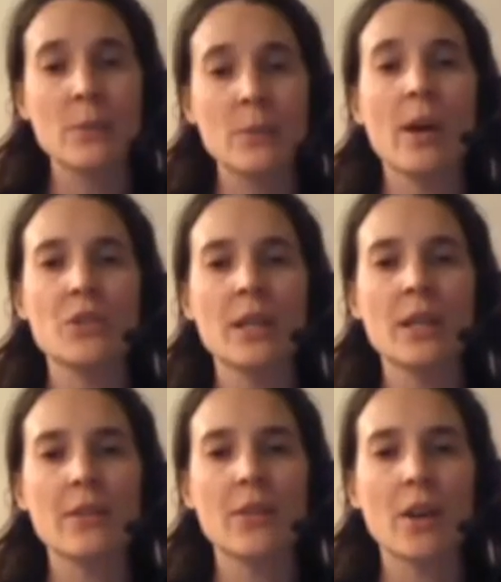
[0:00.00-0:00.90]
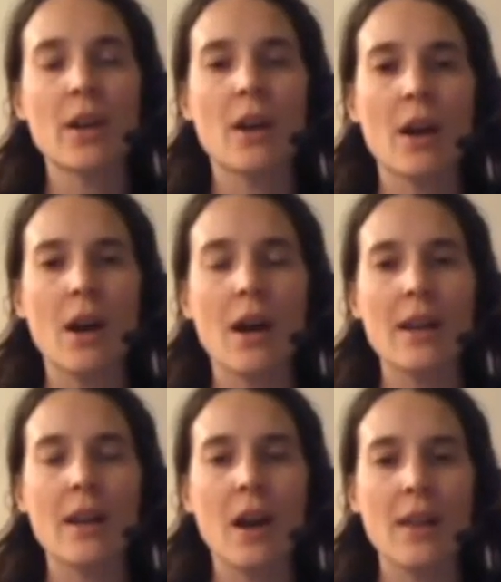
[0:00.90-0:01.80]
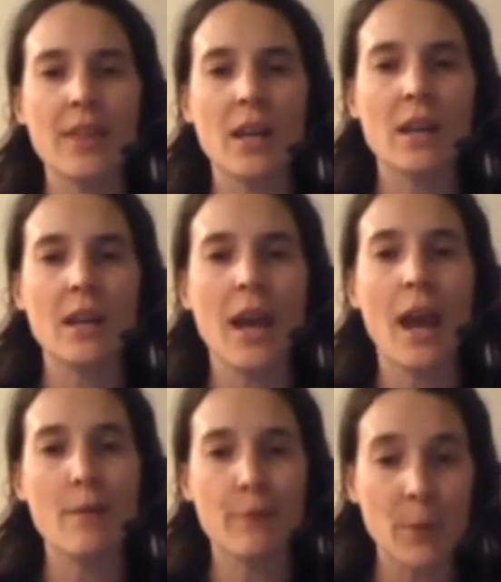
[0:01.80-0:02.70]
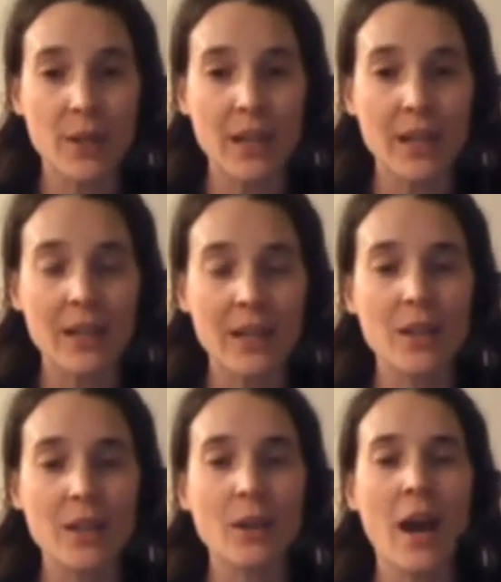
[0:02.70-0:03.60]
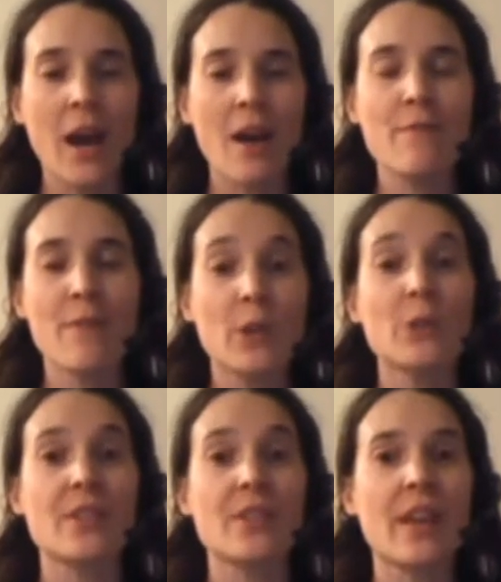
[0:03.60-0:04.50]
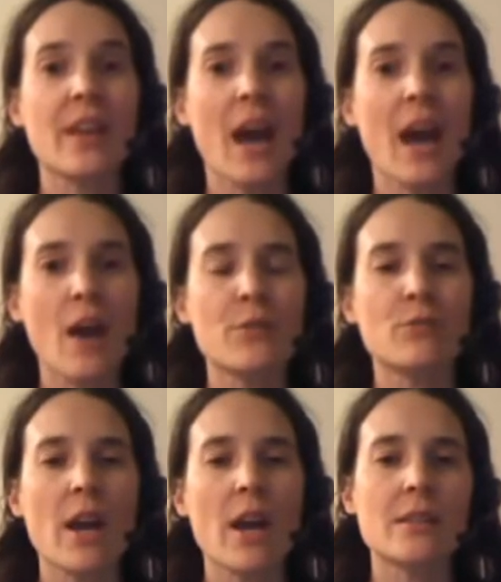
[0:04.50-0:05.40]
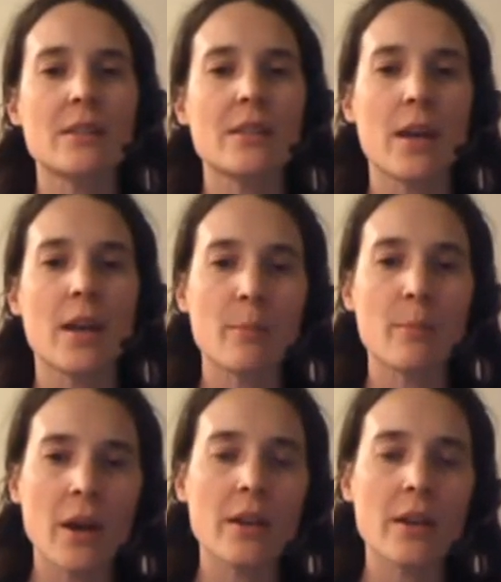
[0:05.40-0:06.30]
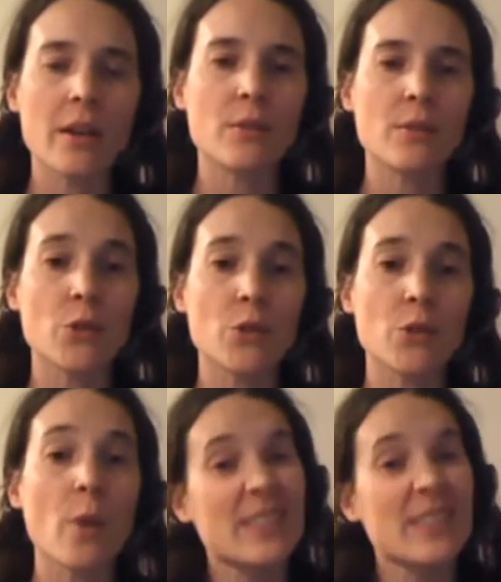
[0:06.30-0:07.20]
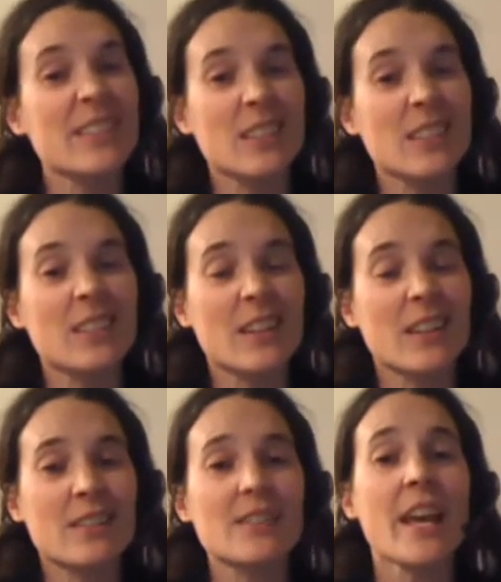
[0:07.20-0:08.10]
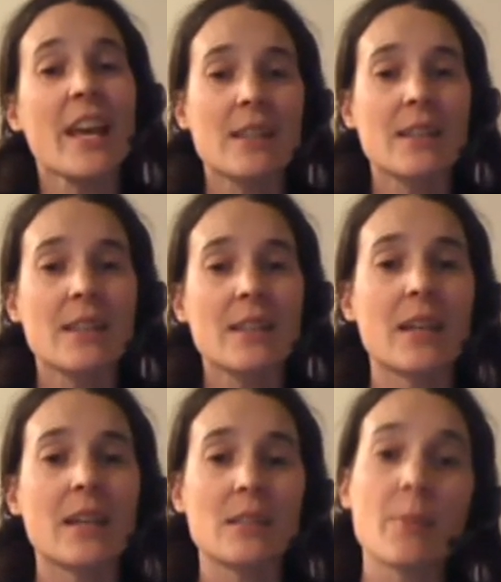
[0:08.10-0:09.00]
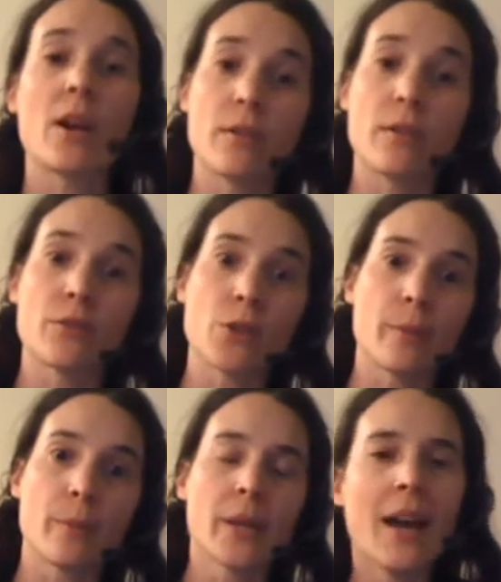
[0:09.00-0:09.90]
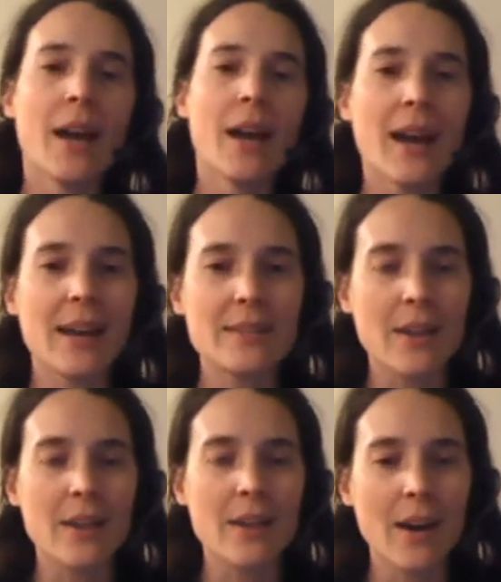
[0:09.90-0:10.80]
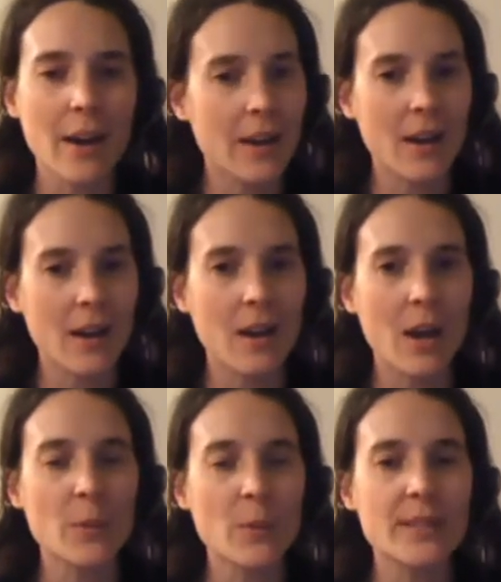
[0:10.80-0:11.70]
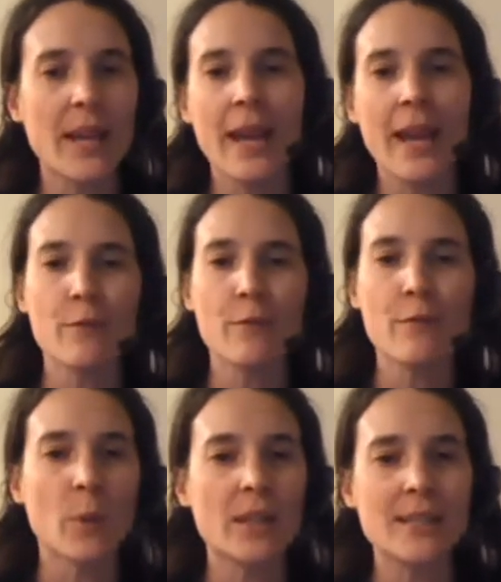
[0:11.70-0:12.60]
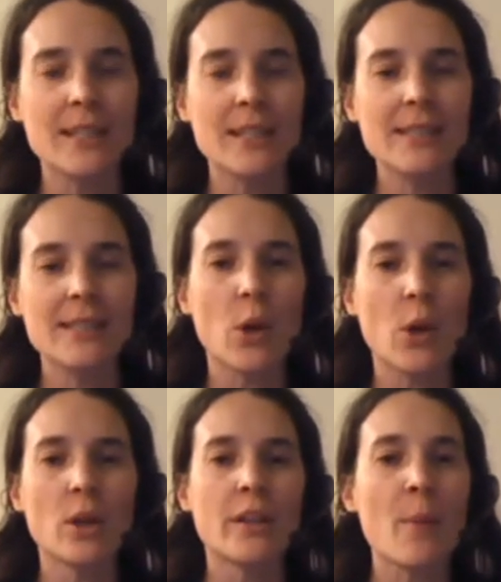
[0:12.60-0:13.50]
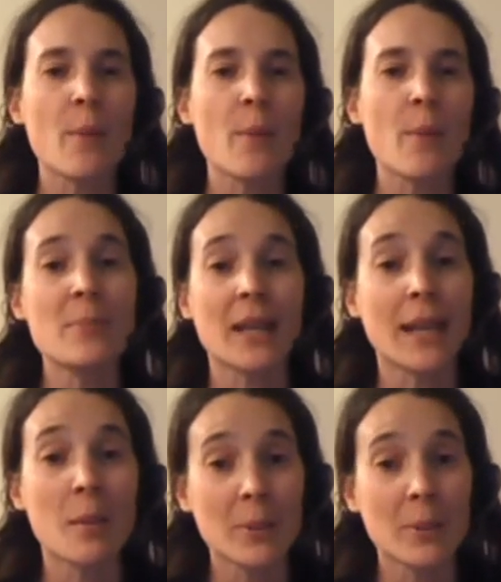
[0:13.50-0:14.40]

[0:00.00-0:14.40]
well, Jenny, that I think everybody feels that they have the right to certain perks of the job. It's a saying, isn't it? It's perks of the job. And I would say everyone's at least stolen a paperclip,